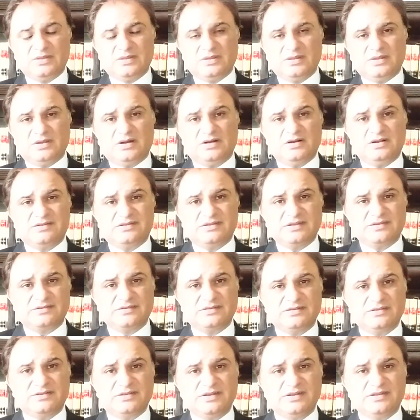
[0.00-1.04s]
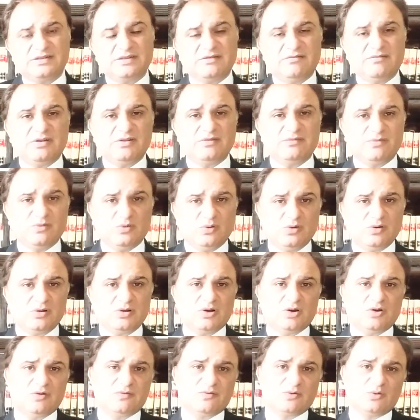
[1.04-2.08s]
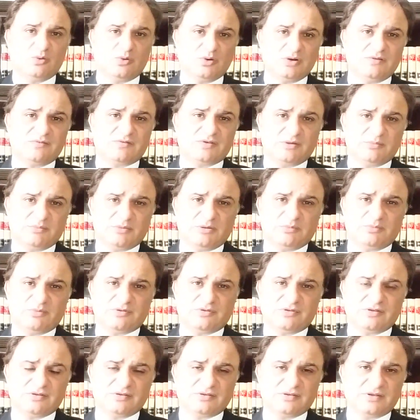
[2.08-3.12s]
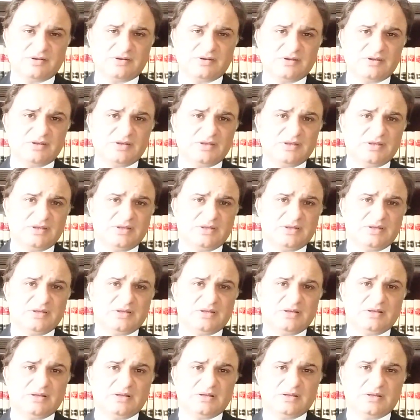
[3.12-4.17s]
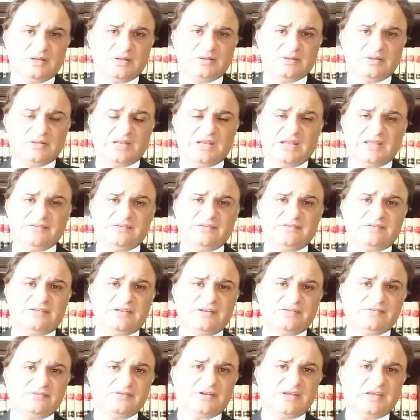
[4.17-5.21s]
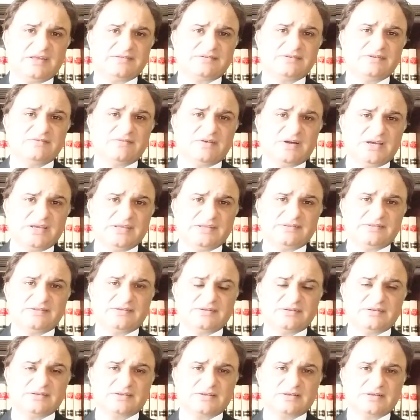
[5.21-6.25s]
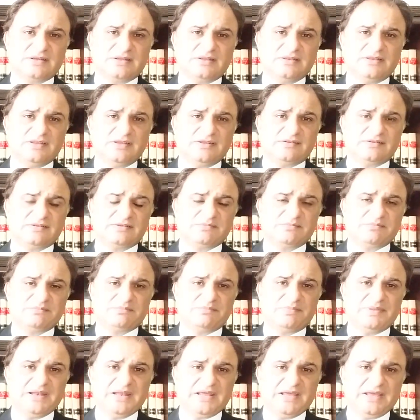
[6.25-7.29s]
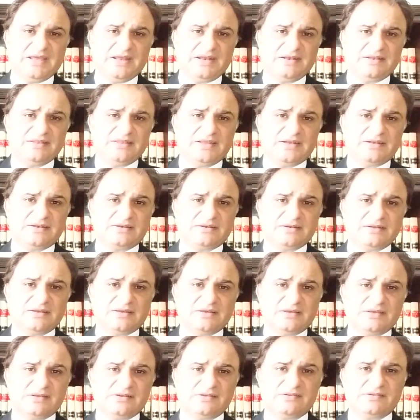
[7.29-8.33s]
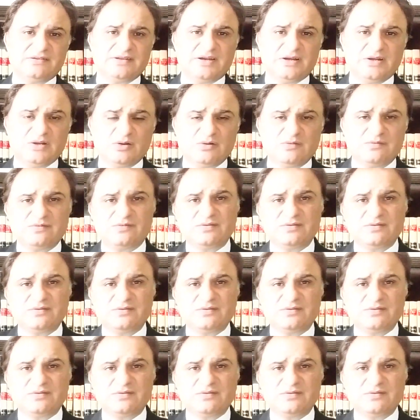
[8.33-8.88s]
under section 374 of Code of Criminal Procedure. The legislature has devised this plan that instead of